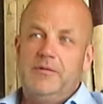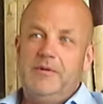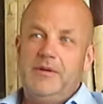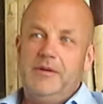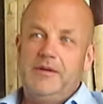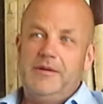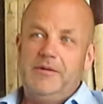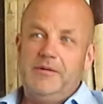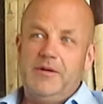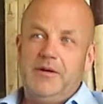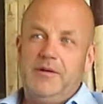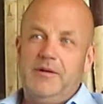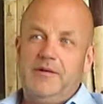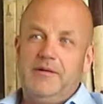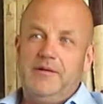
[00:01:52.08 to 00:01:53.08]
You need,
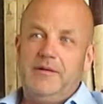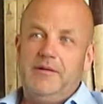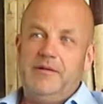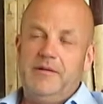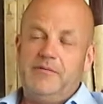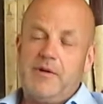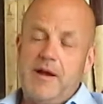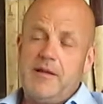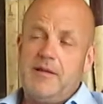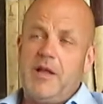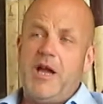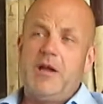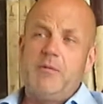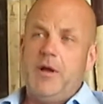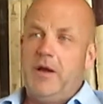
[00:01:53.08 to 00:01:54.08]
it's the right
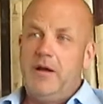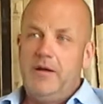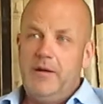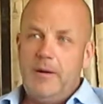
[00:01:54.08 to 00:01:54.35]
timing.